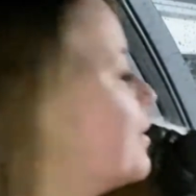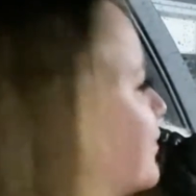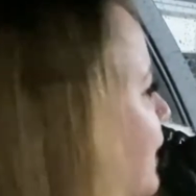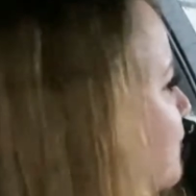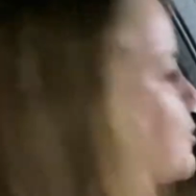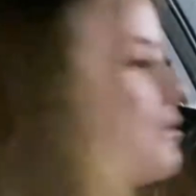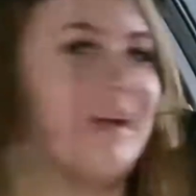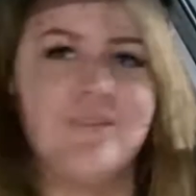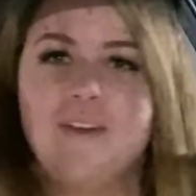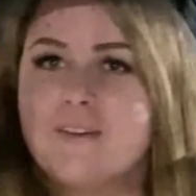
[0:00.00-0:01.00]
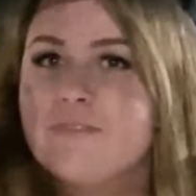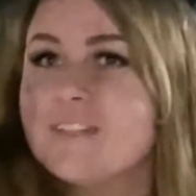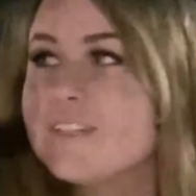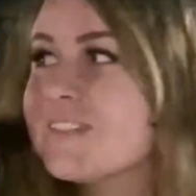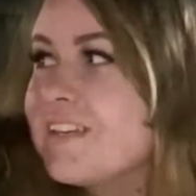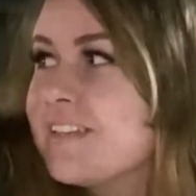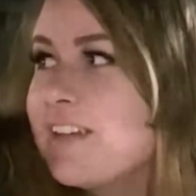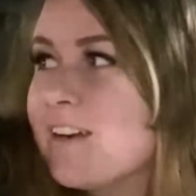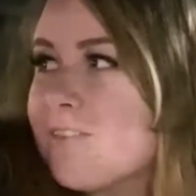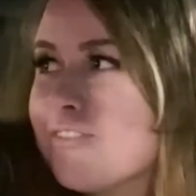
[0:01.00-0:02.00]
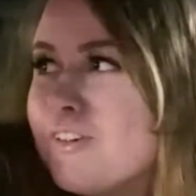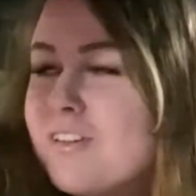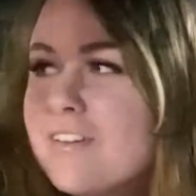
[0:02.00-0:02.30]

have kept driving if I didn't say careful.